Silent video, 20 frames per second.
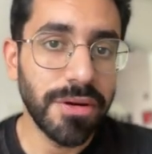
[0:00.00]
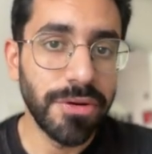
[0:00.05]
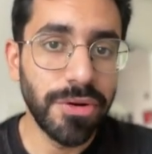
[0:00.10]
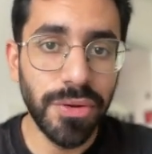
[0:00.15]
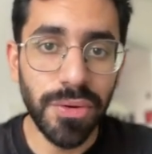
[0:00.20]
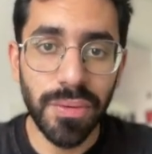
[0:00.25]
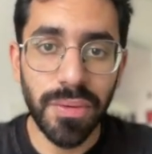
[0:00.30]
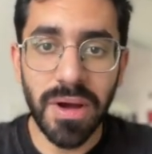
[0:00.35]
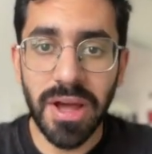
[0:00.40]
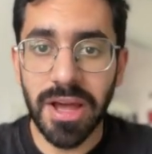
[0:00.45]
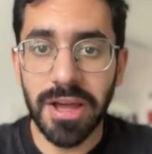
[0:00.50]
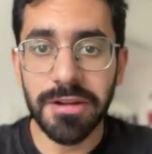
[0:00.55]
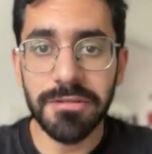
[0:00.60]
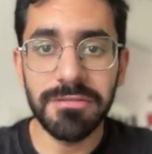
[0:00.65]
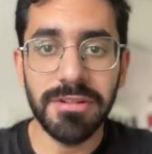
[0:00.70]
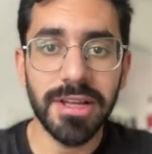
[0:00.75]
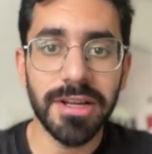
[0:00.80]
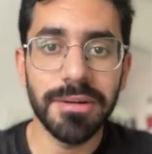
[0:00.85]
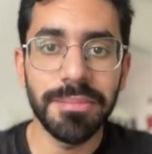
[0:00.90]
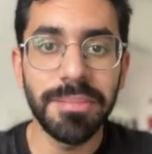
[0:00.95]
do you
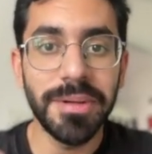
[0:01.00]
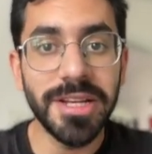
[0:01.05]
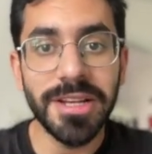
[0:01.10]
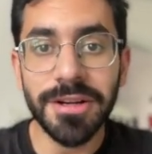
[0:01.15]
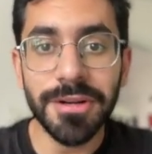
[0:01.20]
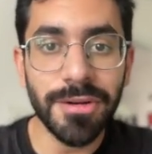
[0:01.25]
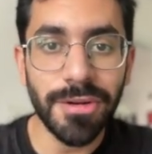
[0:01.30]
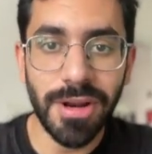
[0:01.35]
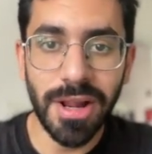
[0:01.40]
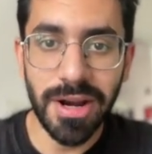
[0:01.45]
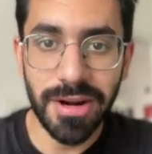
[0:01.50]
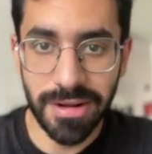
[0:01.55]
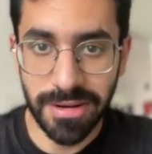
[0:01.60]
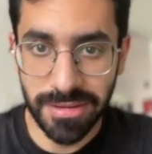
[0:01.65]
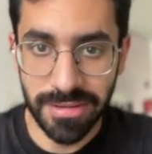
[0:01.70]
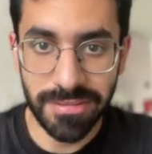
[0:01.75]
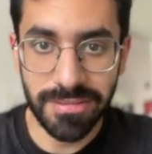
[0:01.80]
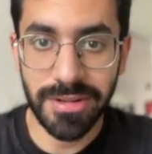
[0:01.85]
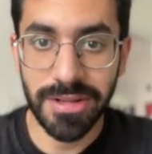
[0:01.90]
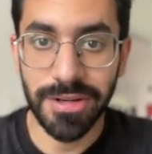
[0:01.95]
have like a pina colada
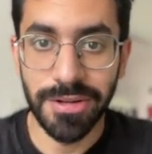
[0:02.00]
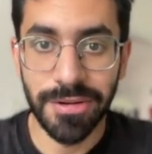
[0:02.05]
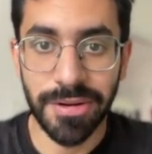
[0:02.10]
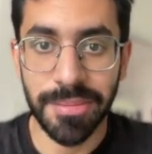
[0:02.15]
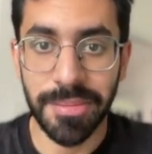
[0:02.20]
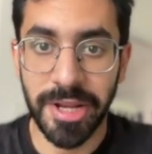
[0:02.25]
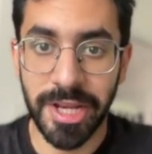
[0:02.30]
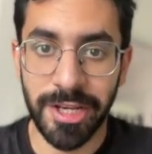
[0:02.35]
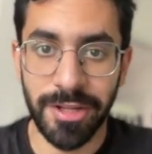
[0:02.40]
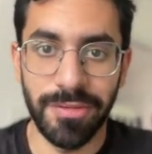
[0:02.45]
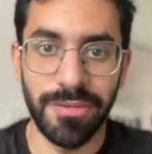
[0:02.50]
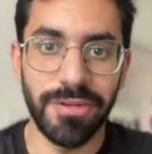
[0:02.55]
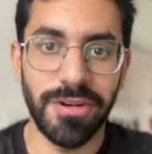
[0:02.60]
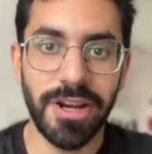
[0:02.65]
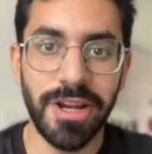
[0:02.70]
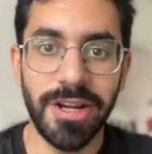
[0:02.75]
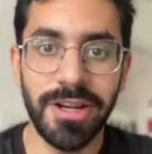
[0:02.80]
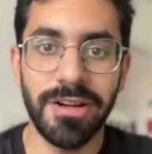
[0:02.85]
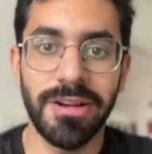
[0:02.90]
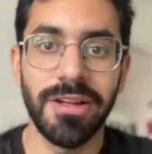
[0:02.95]
in your menu,
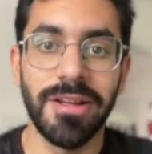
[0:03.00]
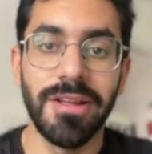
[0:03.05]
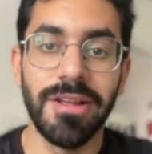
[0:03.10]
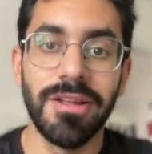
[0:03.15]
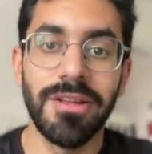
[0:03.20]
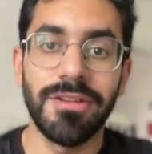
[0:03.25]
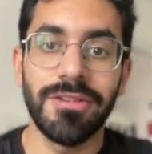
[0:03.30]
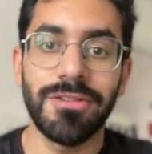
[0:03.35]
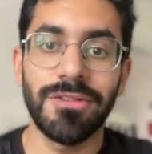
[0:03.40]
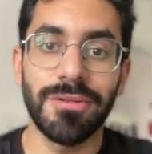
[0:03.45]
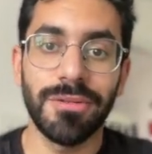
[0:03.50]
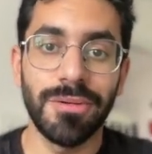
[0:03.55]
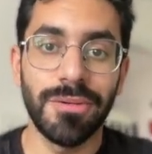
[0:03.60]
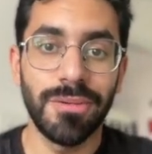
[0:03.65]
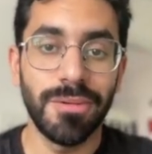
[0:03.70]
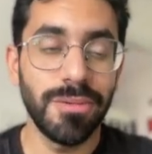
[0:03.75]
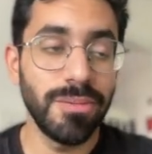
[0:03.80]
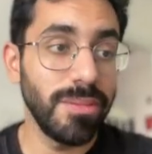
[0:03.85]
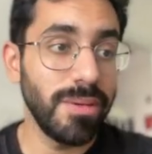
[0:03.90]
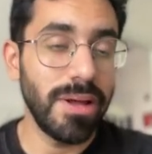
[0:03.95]
right?
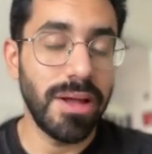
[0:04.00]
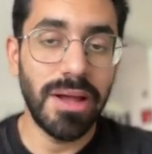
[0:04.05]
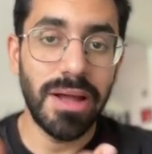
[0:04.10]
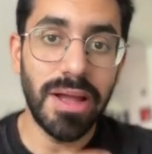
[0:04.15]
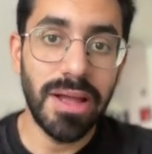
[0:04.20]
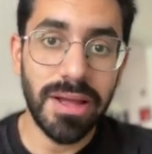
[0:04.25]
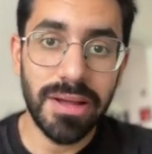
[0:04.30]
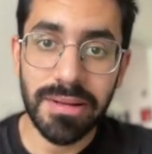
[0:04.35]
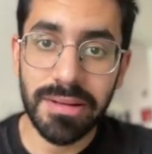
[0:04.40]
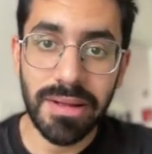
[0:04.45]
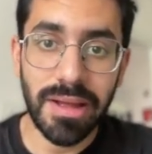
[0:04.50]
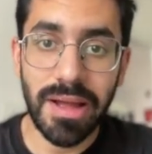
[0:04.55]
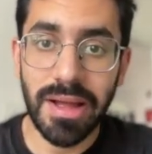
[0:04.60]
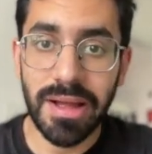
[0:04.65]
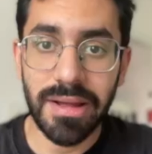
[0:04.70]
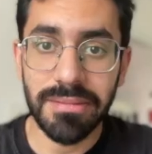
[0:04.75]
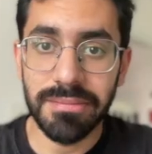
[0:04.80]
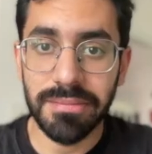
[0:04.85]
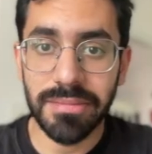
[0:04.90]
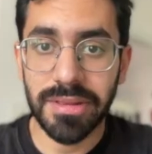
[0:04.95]
So
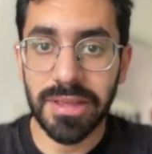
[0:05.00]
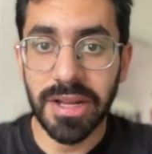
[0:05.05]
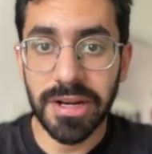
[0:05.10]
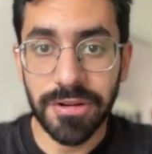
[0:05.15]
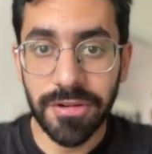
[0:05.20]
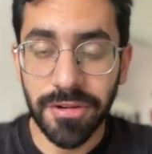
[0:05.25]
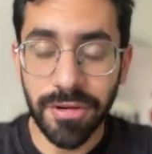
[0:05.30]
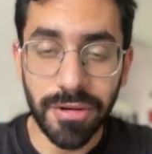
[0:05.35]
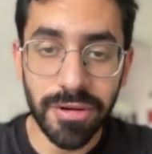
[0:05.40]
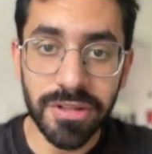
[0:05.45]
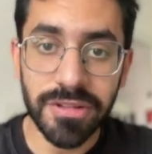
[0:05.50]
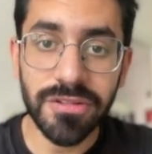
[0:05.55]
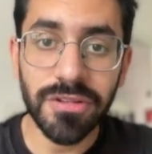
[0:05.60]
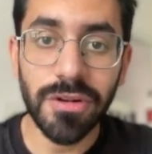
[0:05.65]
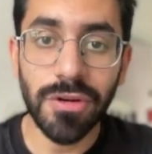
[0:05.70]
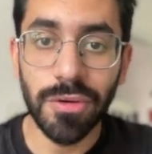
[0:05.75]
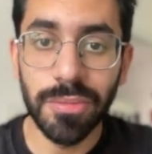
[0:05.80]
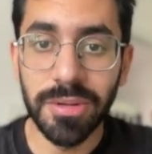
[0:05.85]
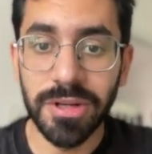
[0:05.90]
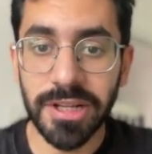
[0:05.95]
that Ronit's
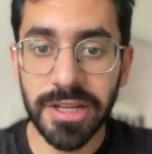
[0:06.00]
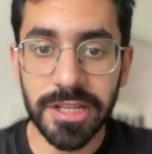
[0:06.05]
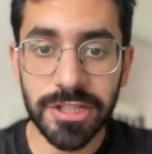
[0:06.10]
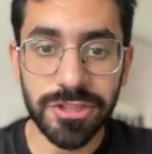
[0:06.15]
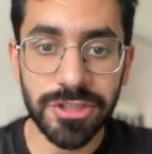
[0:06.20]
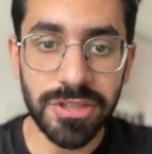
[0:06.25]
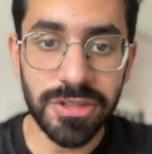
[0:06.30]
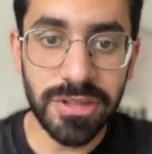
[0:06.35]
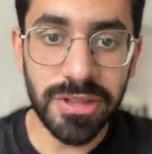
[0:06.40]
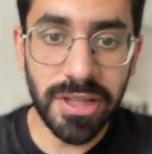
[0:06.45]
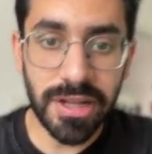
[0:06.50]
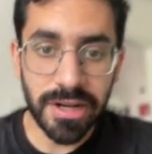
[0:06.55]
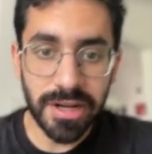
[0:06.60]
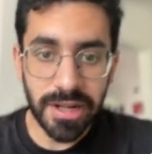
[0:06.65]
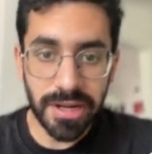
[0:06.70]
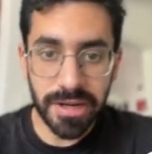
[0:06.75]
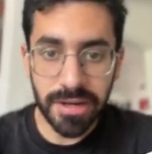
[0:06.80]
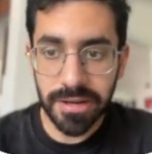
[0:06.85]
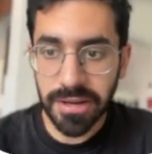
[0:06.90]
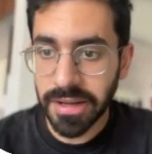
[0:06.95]
Global Kitchen that
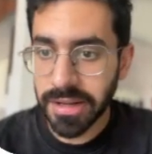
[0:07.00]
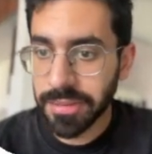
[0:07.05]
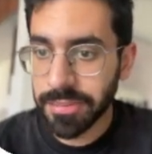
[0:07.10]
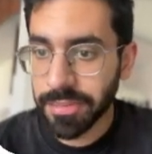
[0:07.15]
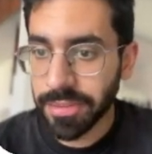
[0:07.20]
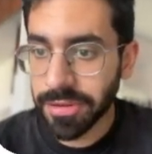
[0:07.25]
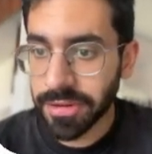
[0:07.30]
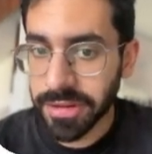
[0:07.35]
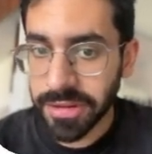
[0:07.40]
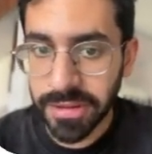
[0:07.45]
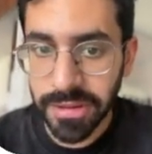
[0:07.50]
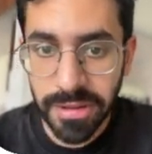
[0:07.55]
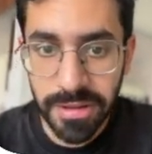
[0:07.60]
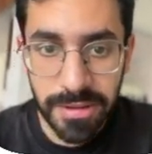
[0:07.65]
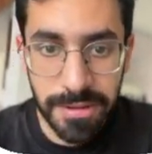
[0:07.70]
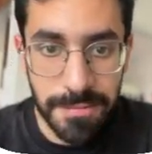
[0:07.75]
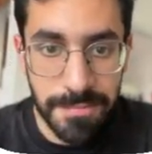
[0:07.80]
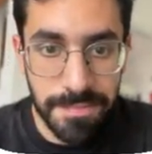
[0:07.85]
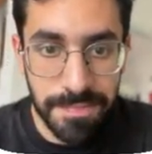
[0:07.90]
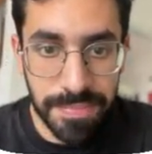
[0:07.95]
I had inputted,
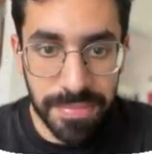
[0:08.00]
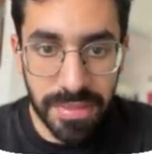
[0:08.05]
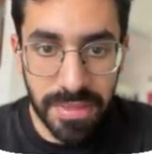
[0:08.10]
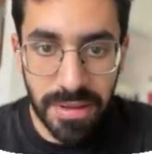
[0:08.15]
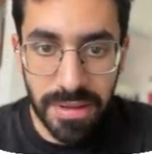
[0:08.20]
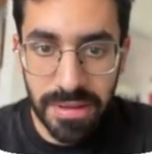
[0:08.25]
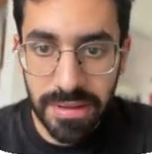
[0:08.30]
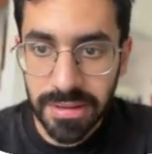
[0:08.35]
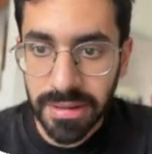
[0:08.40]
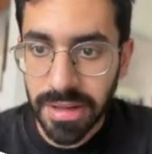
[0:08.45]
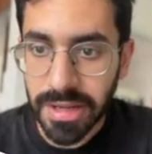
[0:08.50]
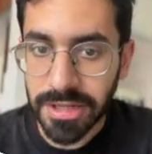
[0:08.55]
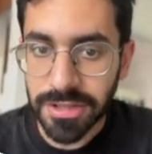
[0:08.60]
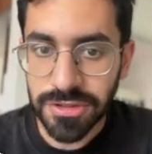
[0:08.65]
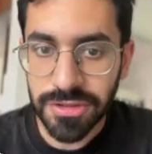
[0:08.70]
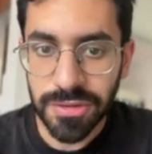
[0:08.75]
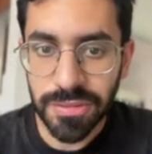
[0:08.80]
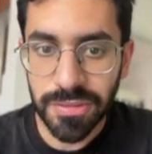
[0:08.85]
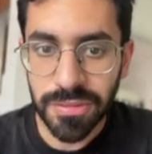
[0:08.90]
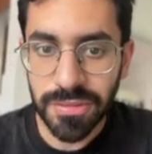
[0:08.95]
I'll
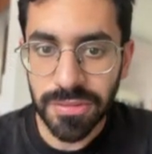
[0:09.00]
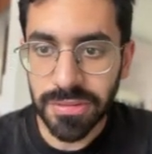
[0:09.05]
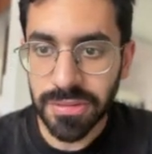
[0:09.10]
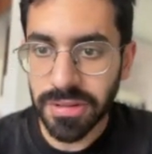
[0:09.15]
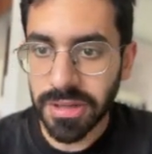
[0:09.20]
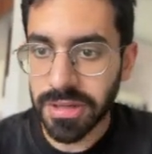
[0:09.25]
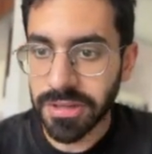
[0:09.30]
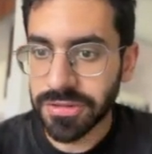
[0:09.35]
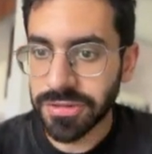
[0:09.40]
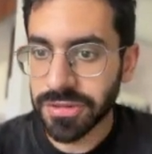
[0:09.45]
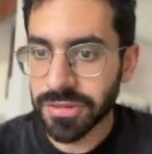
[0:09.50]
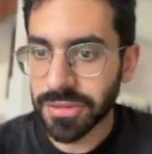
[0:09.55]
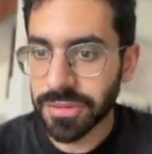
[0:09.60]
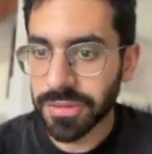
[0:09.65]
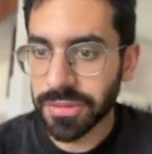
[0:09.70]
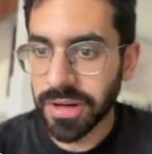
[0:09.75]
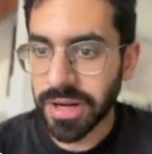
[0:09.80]
show you